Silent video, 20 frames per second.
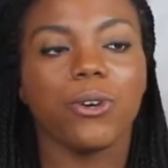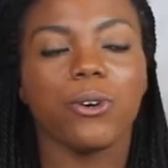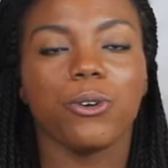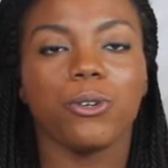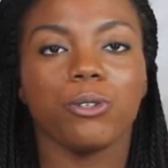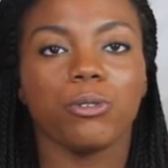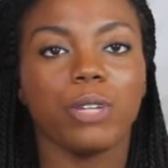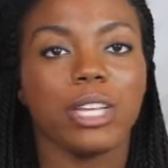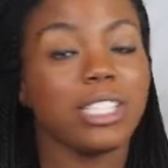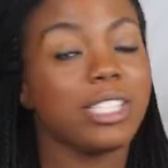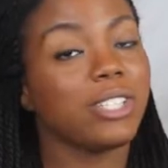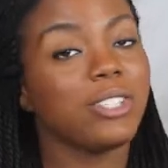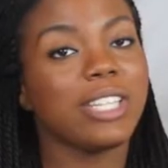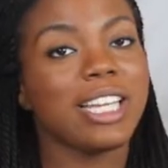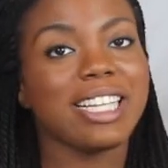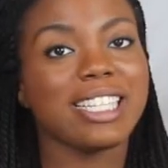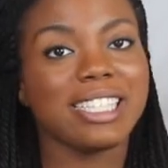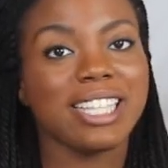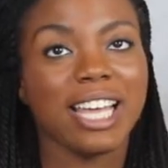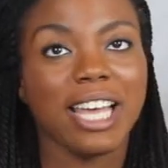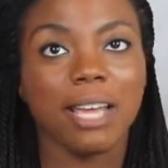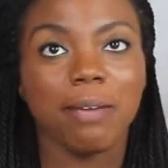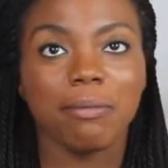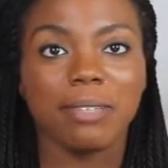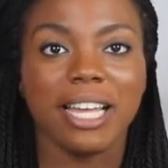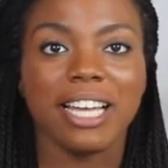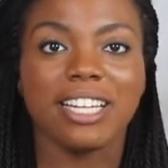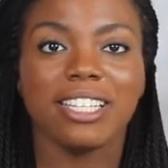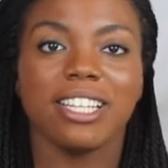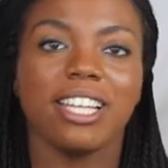So until next
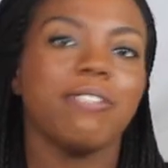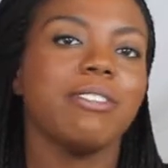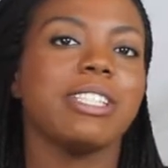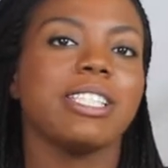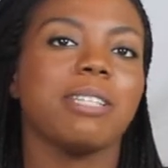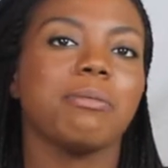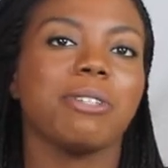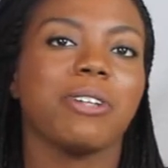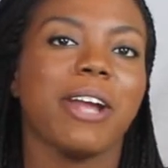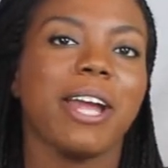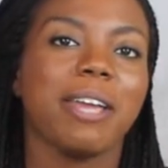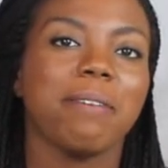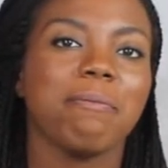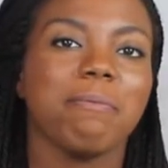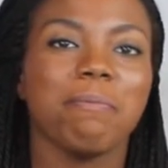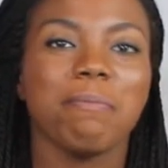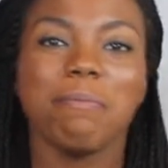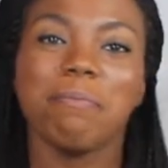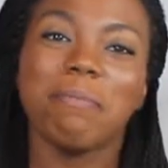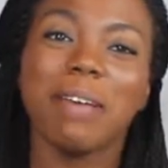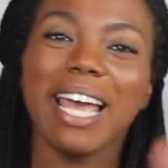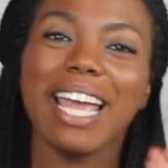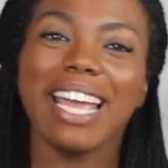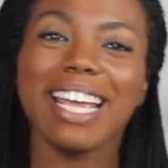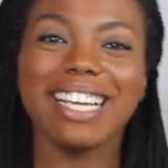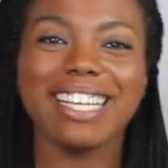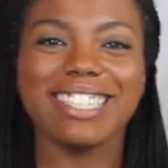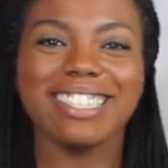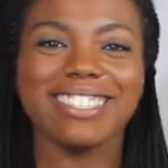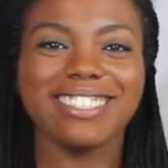time, like, love, and subscribe.
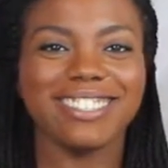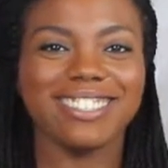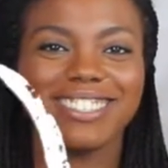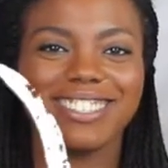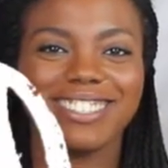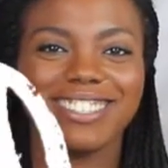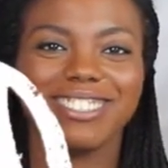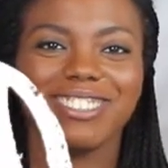Bye.